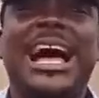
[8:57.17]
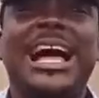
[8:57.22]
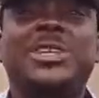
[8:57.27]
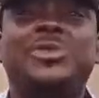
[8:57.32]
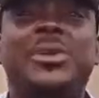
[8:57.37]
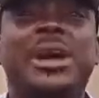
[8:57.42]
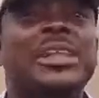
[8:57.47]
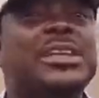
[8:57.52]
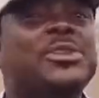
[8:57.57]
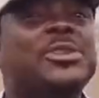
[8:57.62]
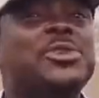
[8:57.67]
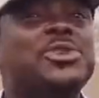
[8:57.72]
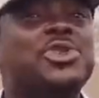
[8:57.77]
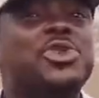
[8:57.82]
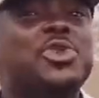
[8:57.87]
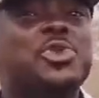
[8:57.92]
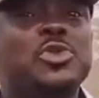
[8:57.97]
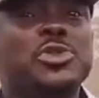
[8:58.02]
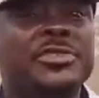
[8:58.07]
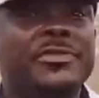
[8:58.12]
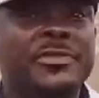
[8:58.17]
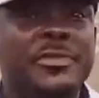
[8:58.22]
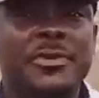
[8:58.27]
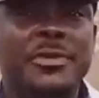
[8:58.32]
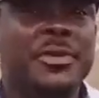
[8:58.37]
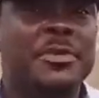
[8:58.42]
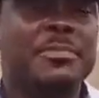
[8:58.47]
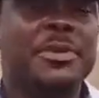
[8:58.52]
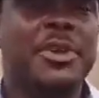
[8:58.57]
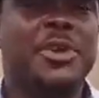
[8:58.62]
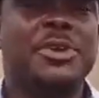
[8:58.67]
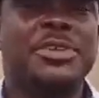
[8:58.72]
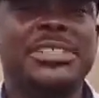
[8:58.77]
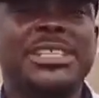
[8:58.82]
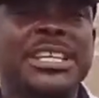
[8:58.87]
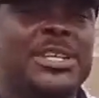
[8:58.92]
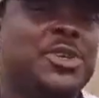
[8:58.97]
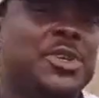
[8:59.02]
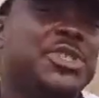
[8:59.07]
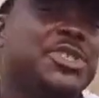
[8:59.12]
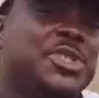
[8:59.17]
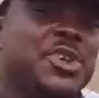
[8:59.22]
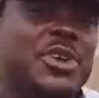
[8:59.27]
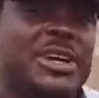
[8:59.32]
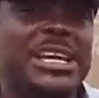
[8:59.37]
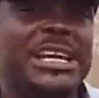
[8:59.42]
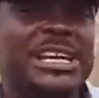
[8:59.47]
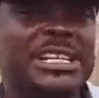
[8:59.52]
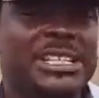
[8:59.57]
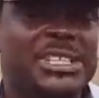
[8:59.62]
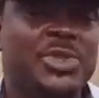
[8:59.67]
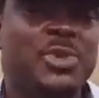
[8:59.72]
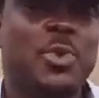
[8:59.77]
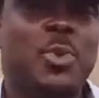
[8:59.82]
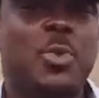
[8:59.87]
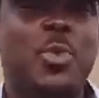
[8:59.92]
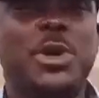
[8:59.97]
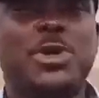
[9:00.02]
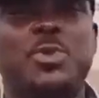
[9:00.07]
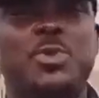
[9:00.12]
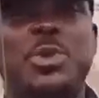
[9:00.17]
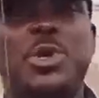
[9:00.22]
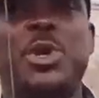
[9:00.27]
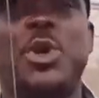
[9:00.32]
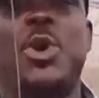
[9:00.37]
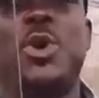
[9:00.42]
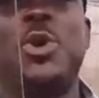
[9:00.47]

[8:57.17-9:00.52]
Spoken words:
is actually not useful, because it does not get to what we